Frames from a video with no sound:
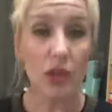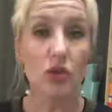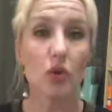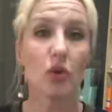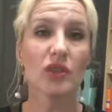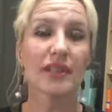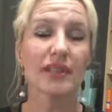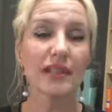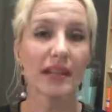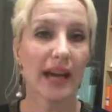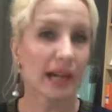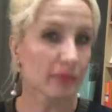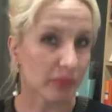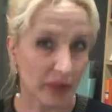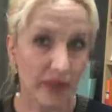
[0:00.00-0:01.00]
towards the
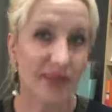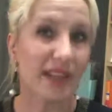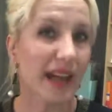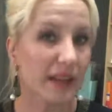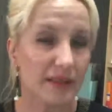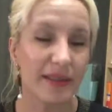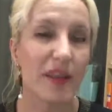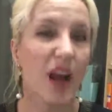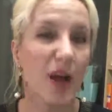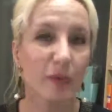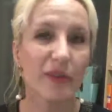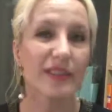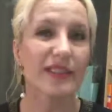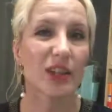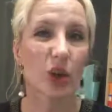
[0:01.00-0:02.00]
debt, because that's
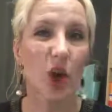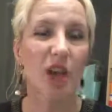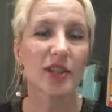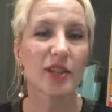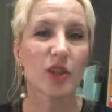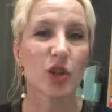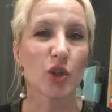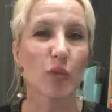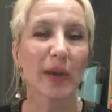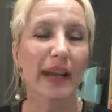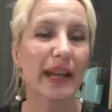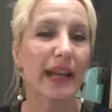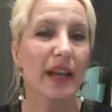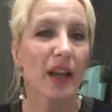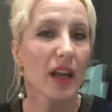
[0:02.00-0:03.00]
obviously costing you
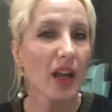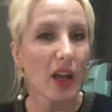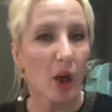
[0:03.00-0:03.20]
money,